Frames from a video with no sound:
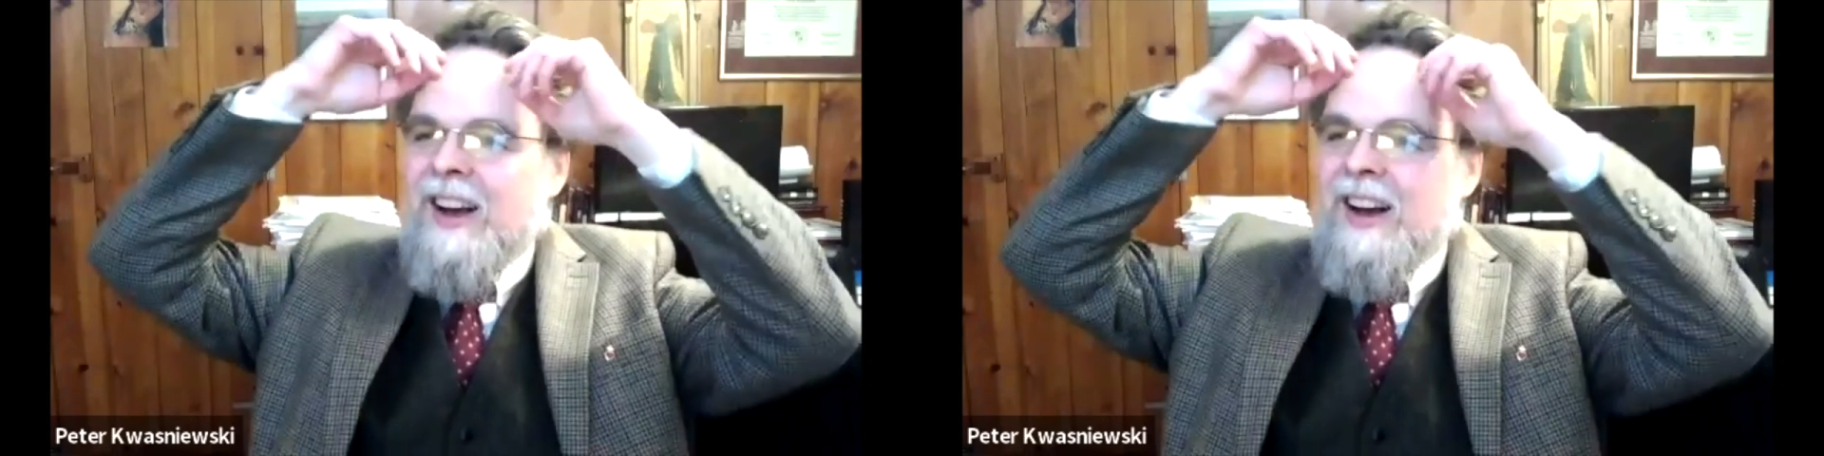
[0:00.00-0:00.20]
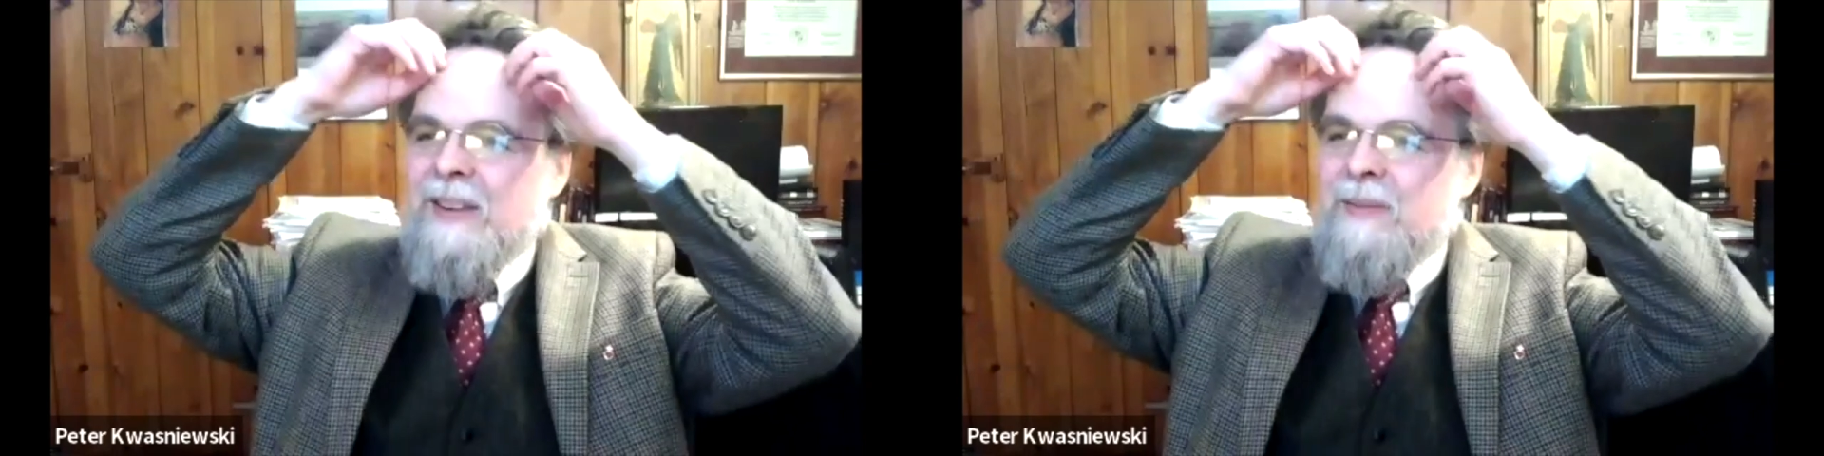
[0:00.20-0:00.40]

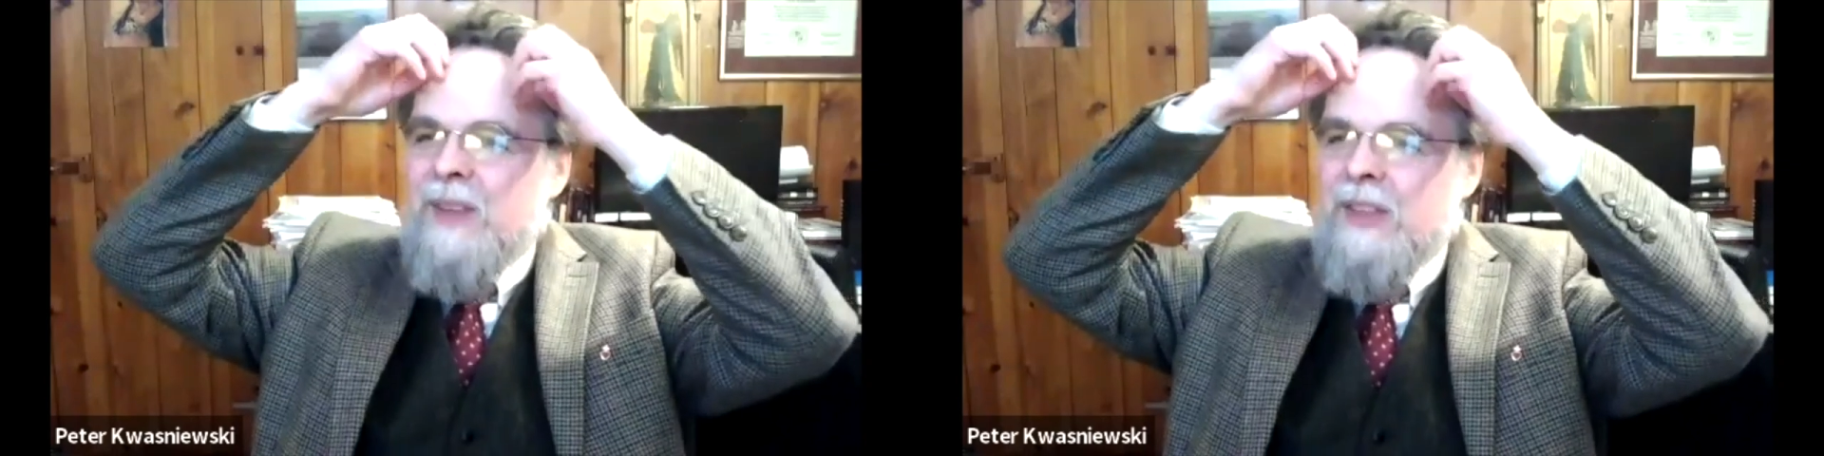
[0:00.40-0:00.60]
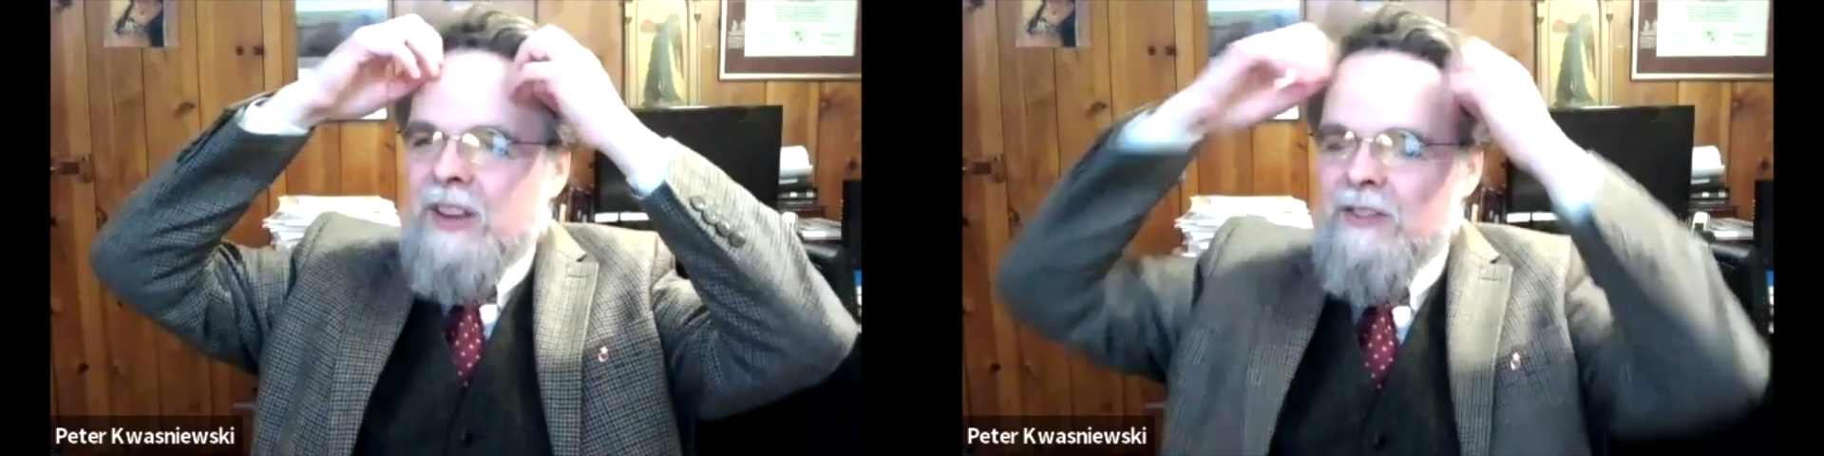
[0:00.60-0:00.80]

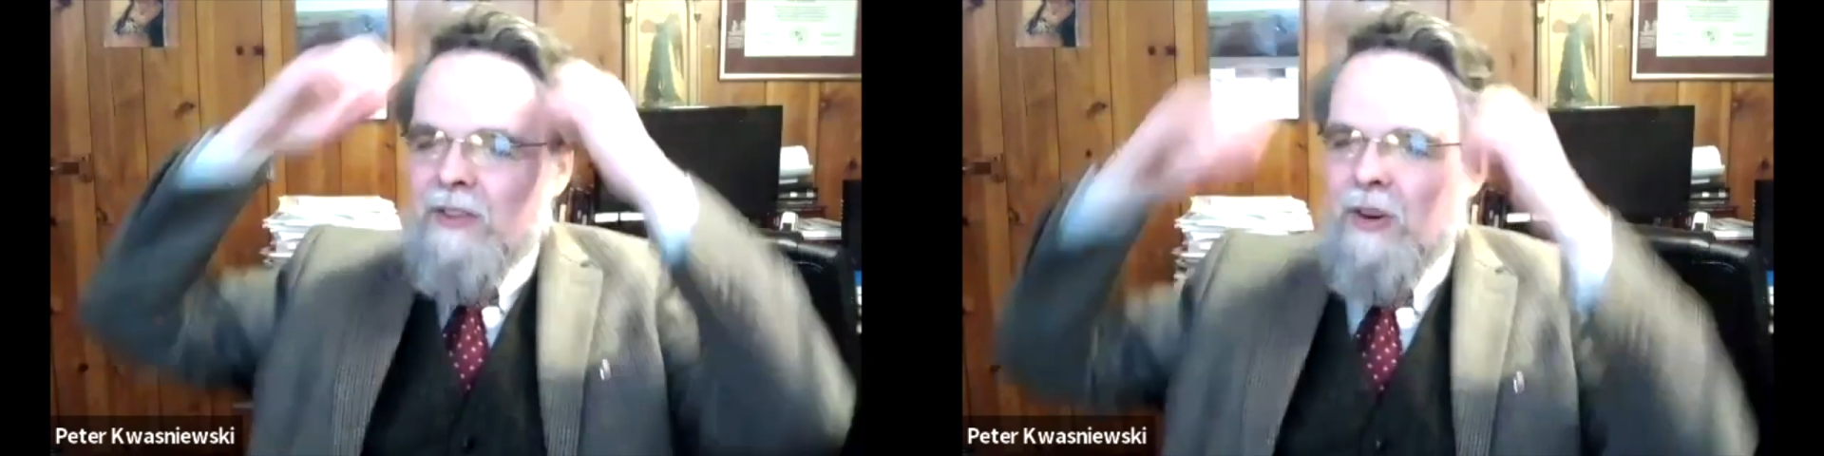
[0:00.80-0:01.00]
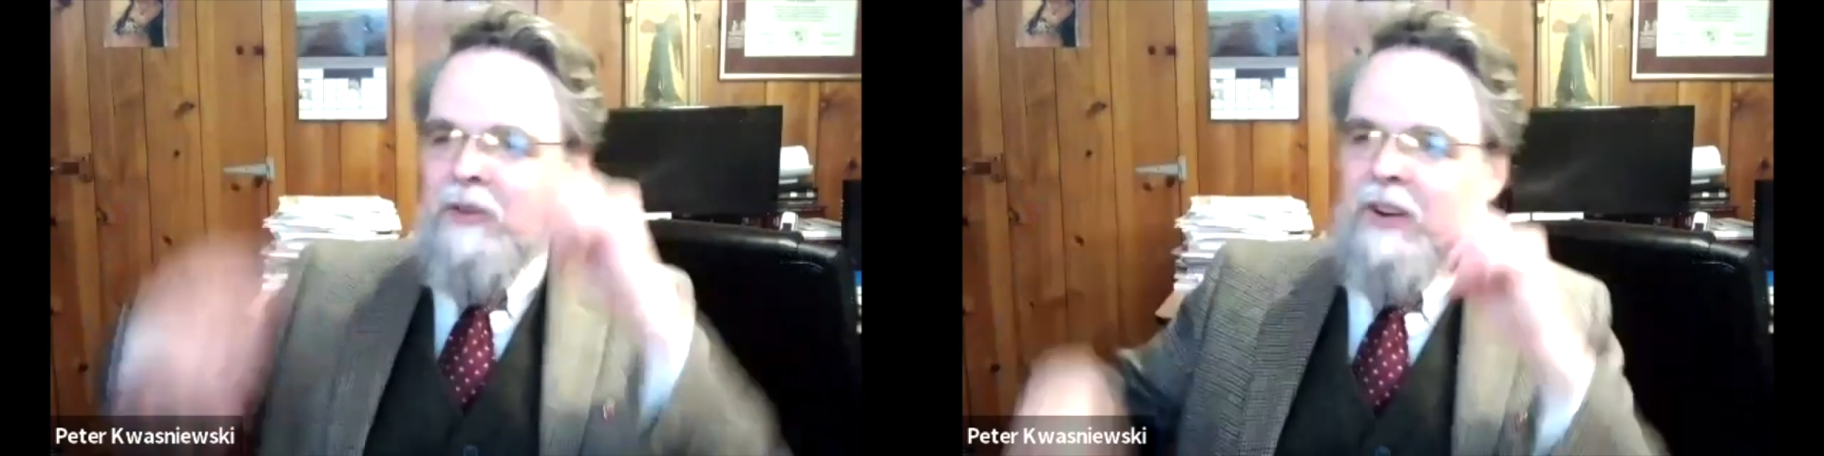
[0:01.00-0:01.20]
and the
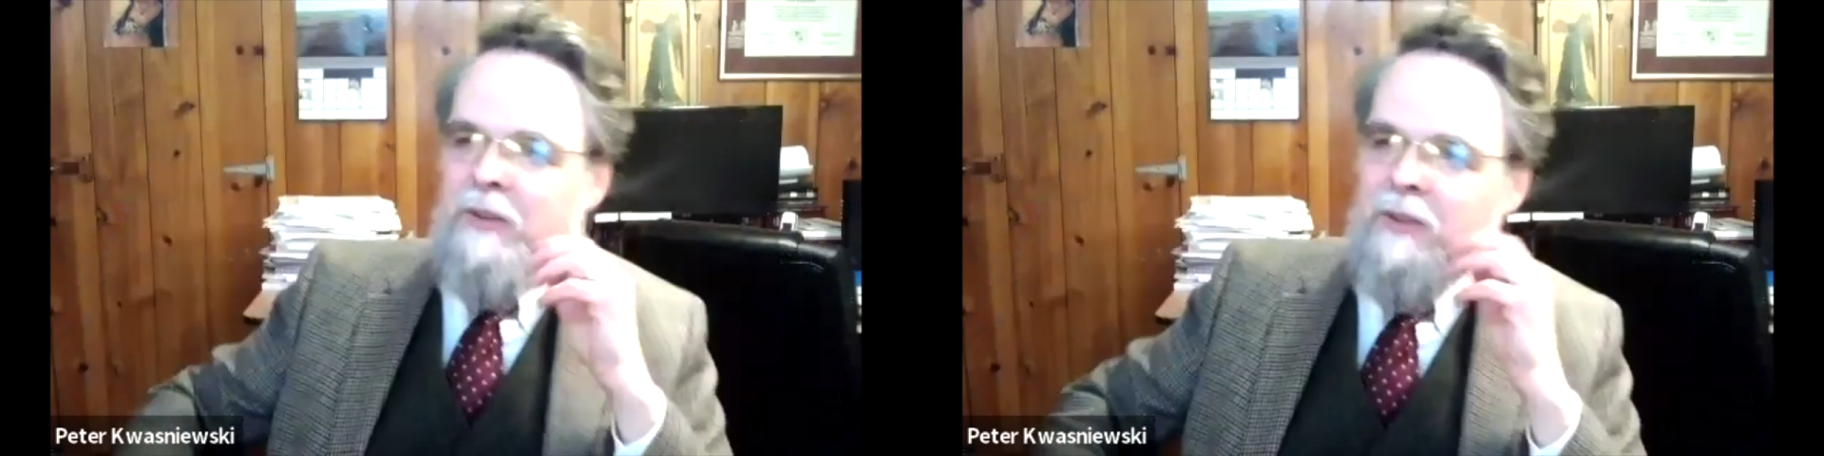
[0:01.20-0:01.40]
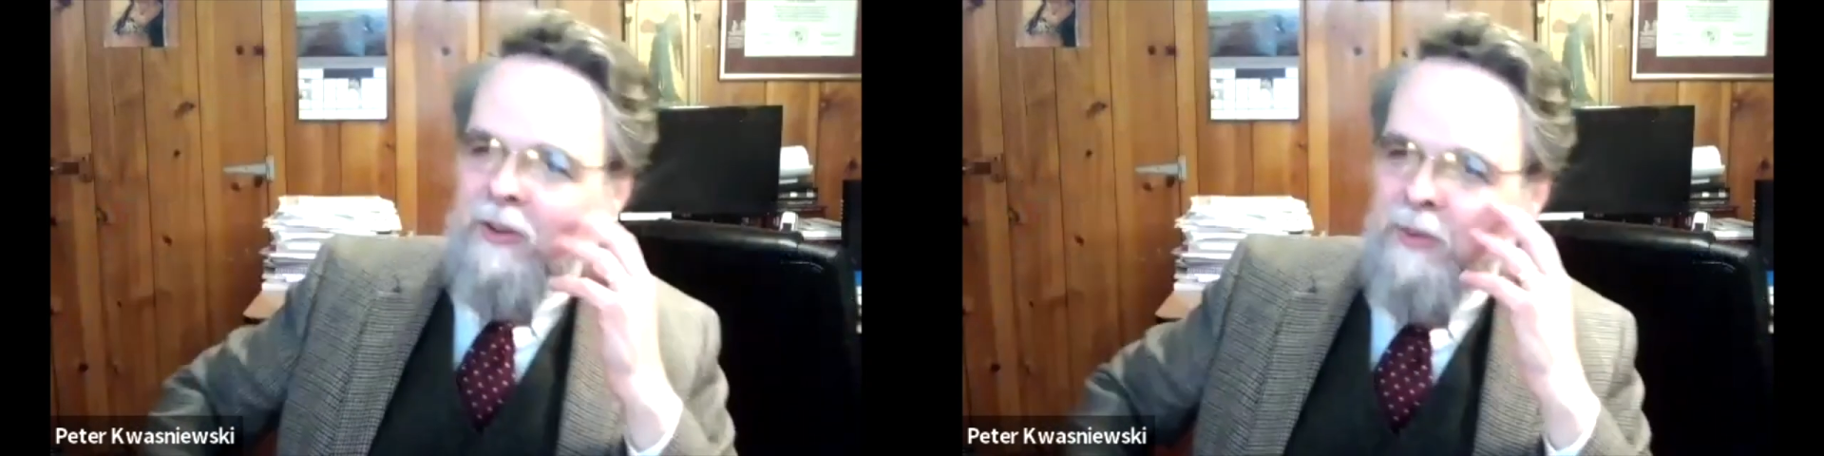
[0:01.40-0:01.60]

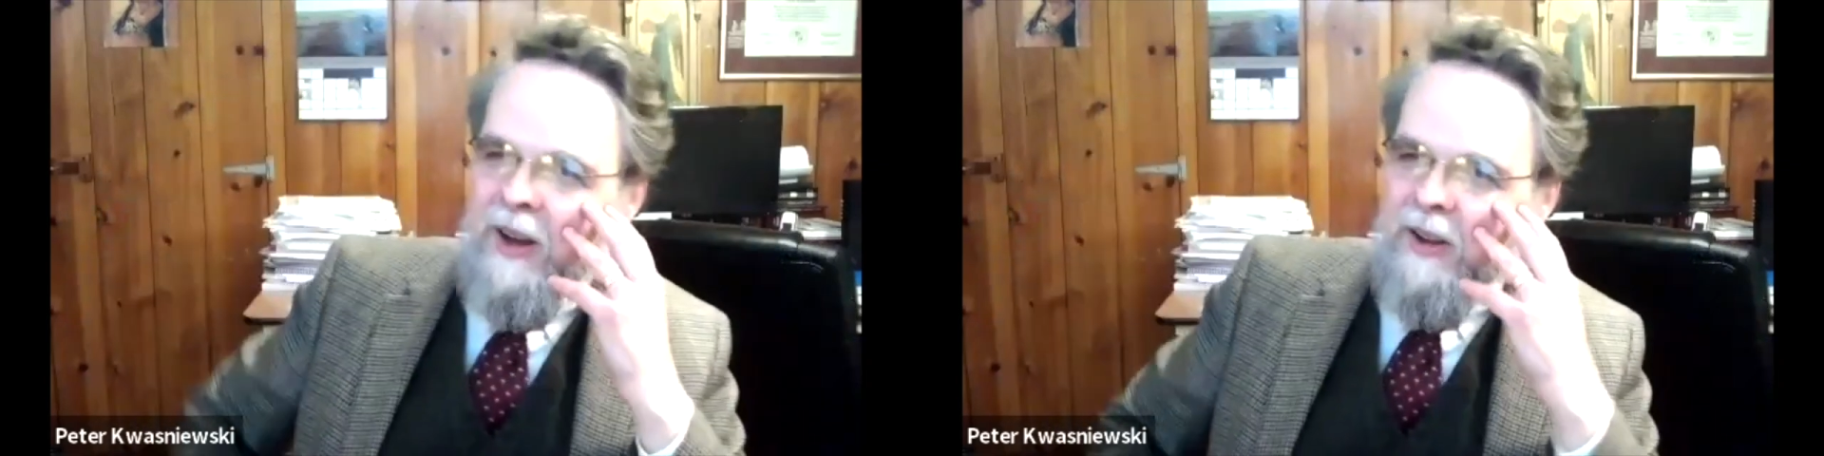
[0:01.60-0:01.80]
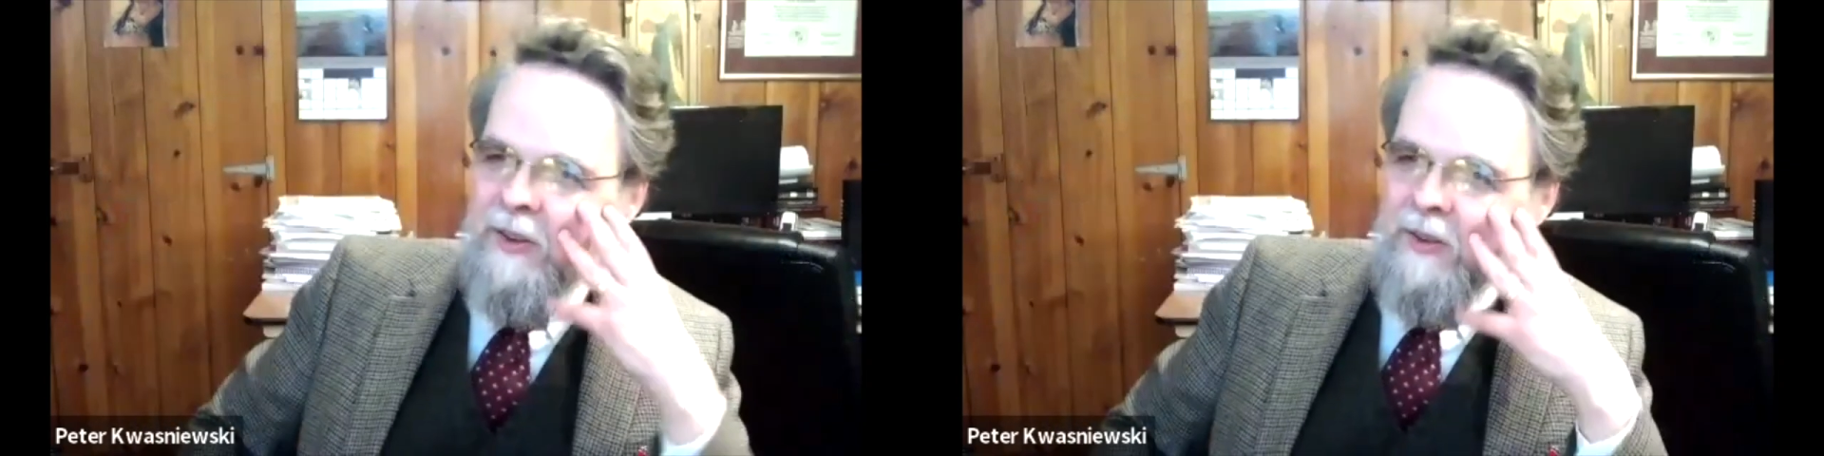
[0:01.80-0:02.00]
conservatives as
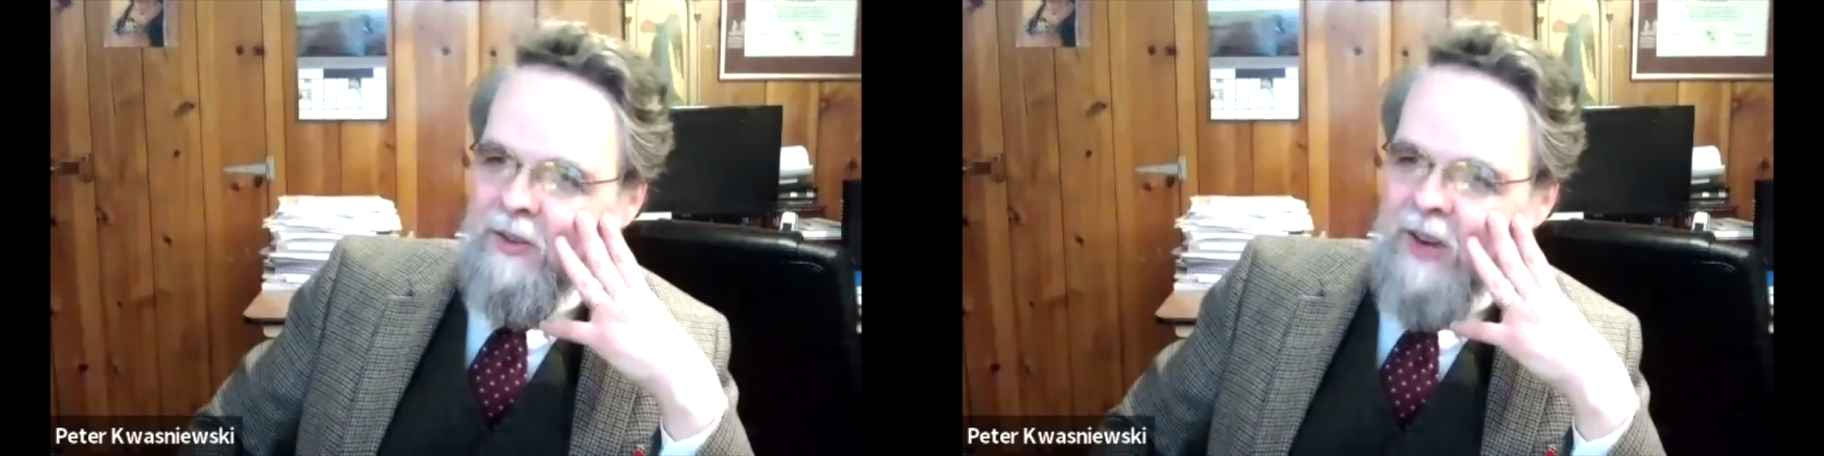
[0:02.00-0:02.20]
well,